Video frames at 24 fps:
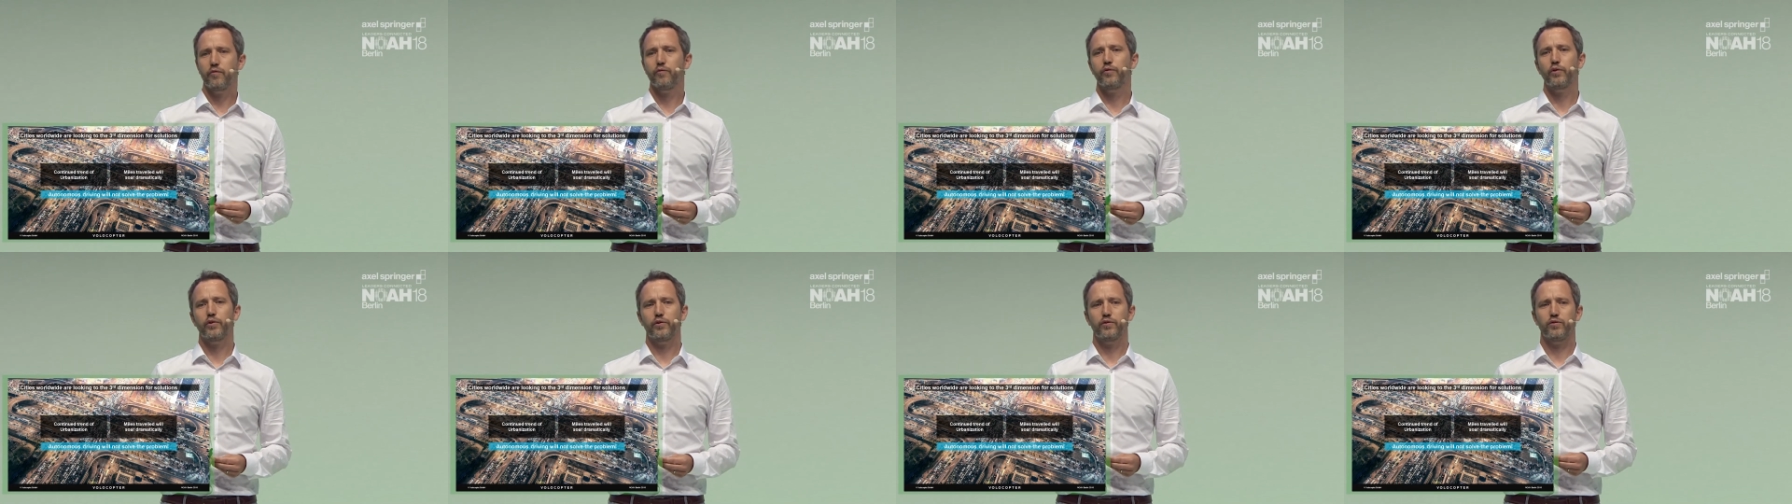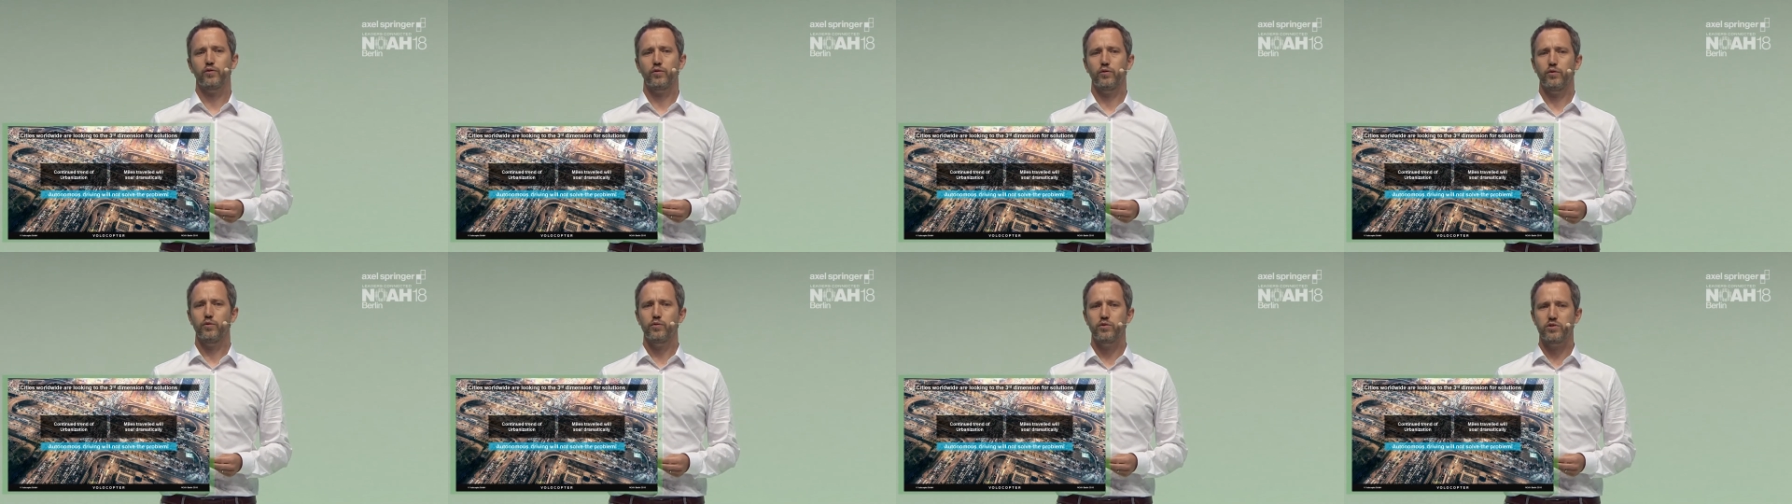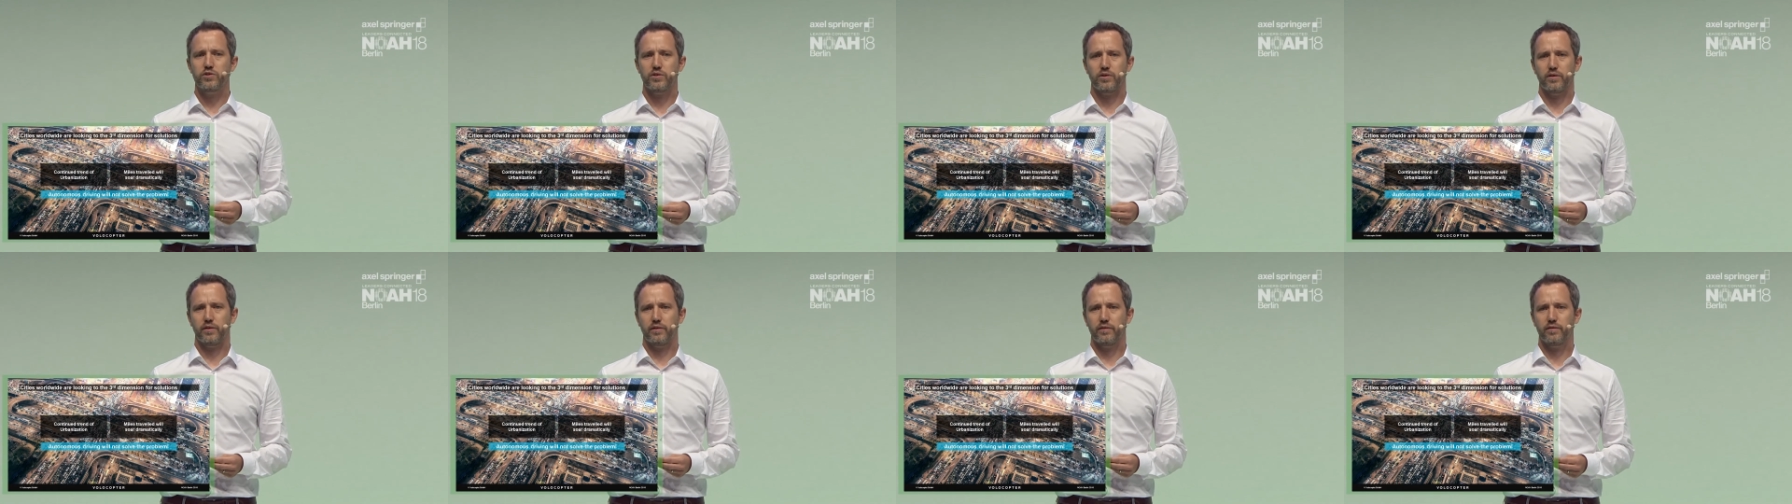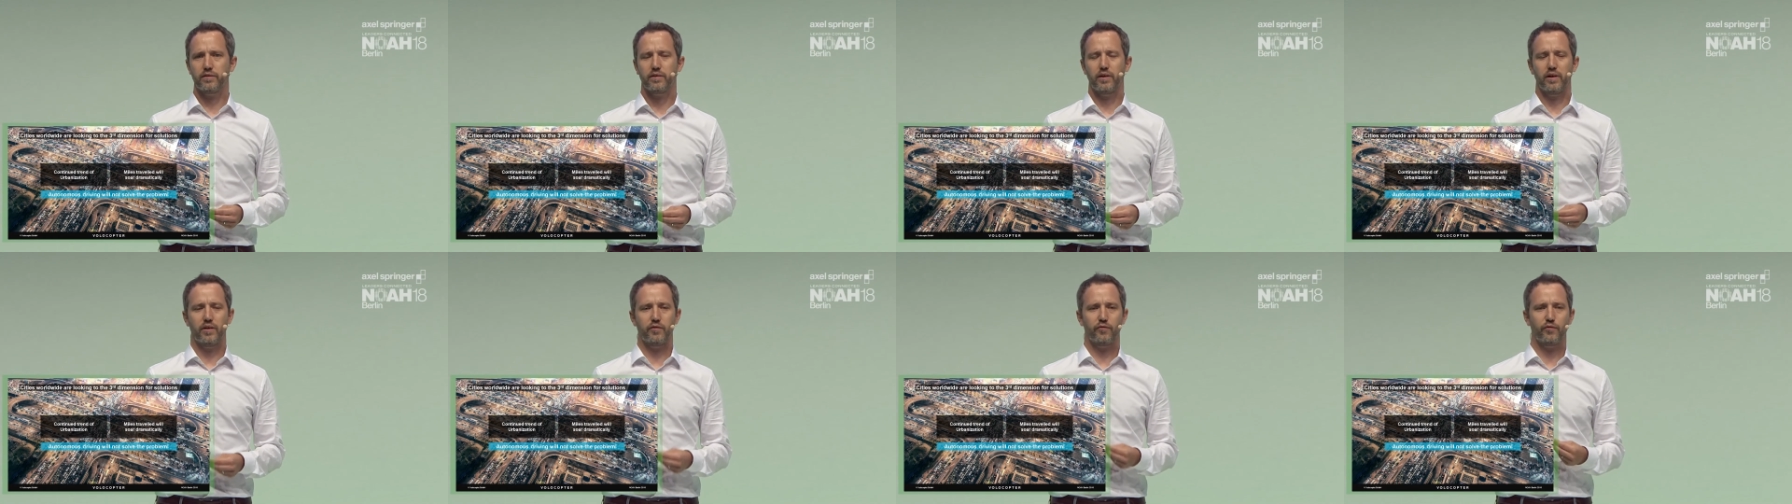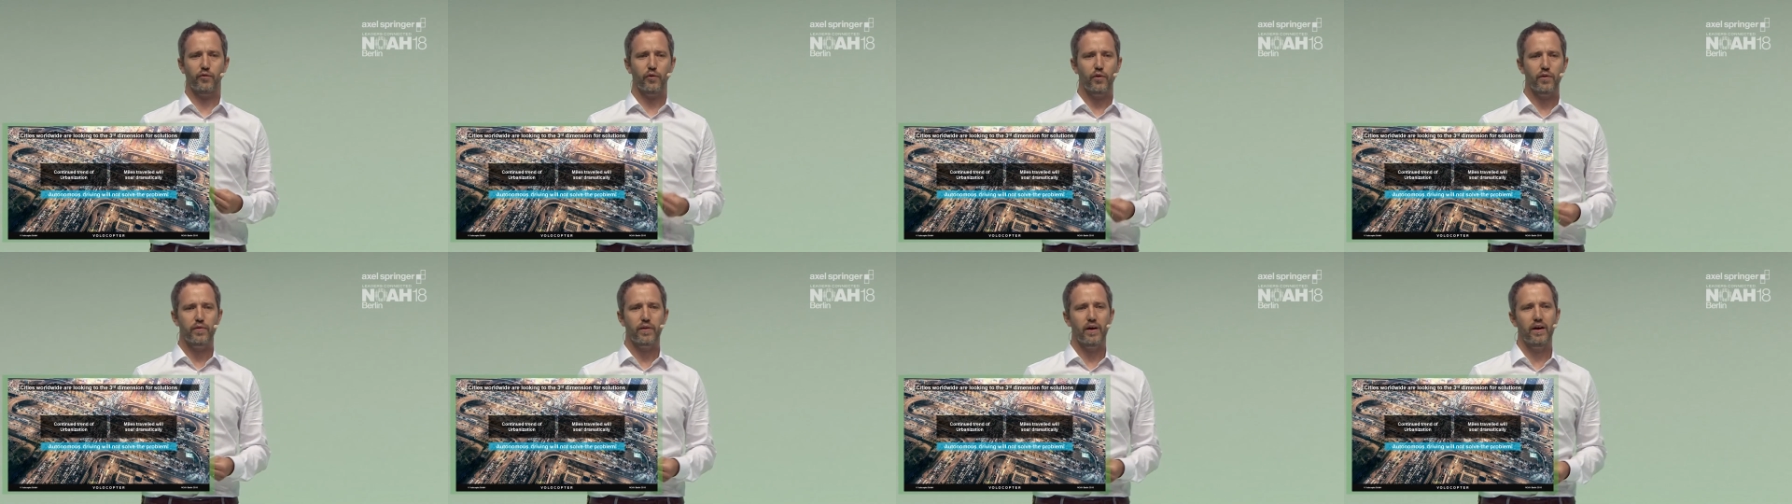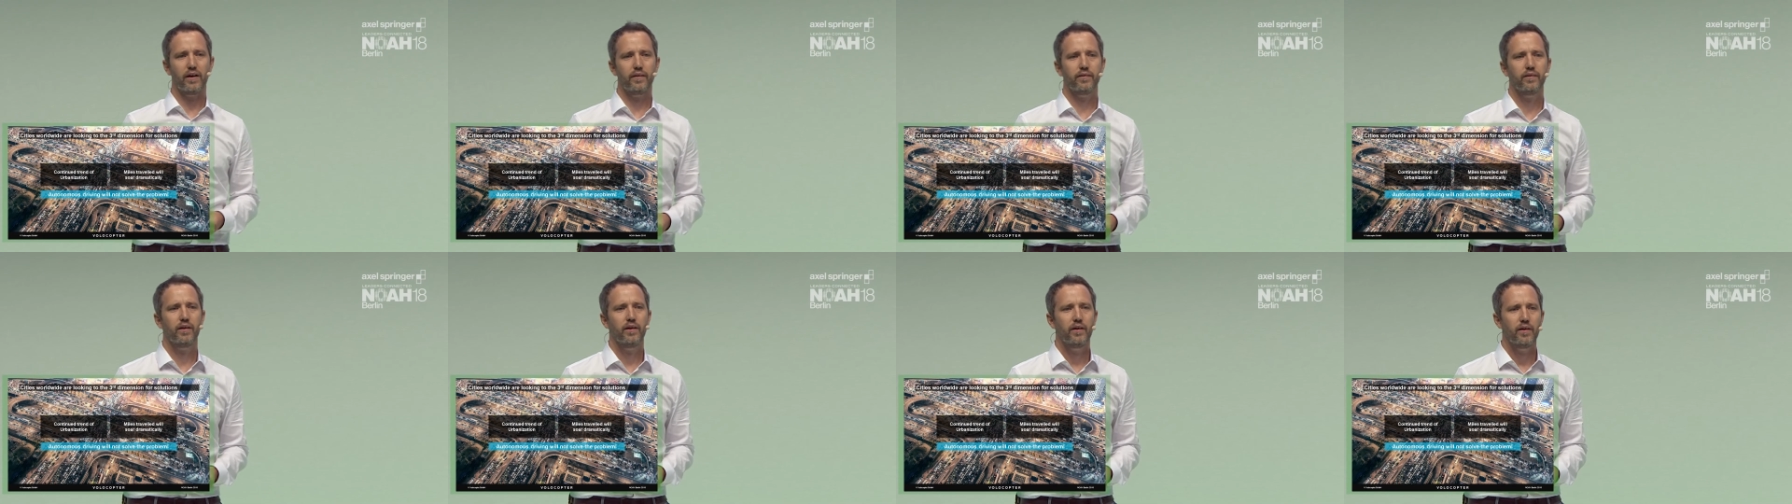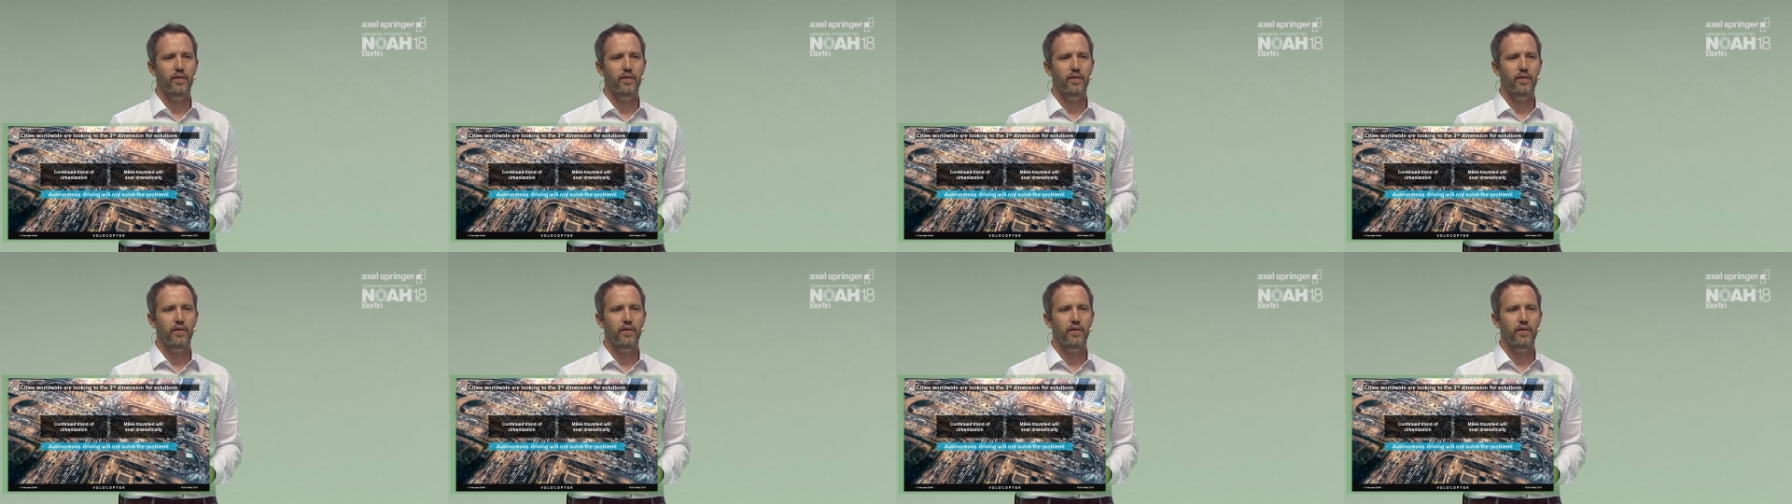for solutions, and for that,